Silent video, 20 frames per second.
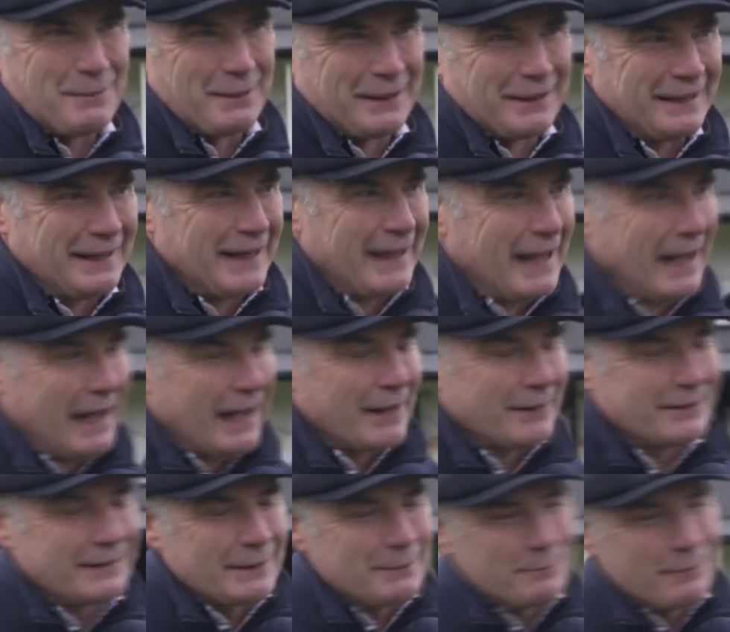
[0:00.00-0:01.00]
And I
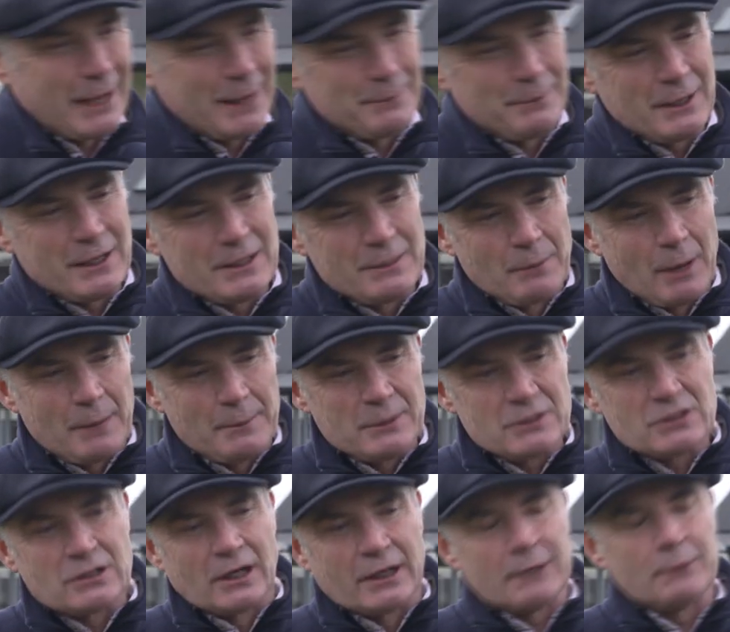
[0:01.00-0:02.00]
think maybe he might be
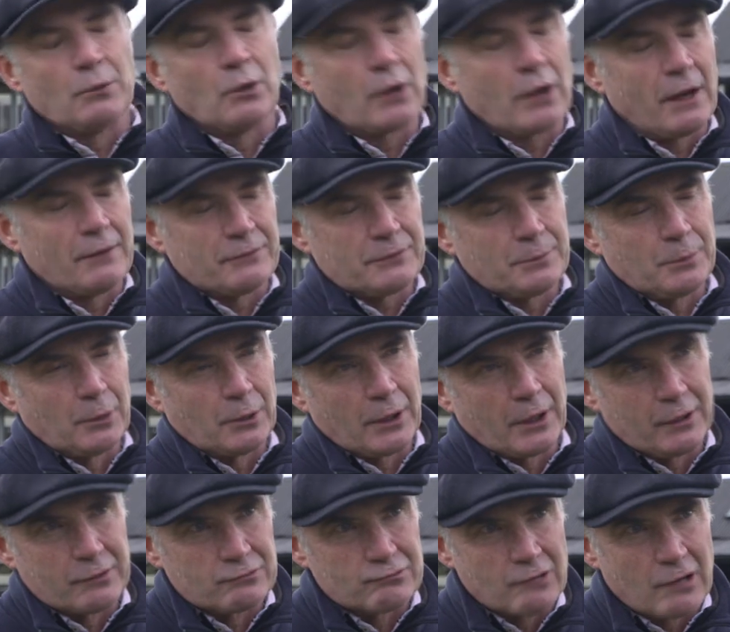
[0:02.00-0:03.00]
slightly more comfortable
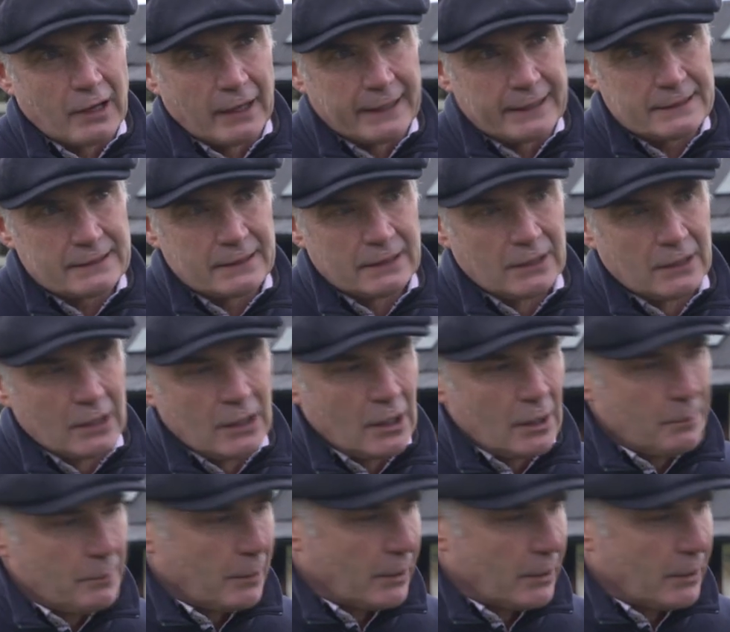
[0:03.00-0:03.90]
going right. Mm-hmm.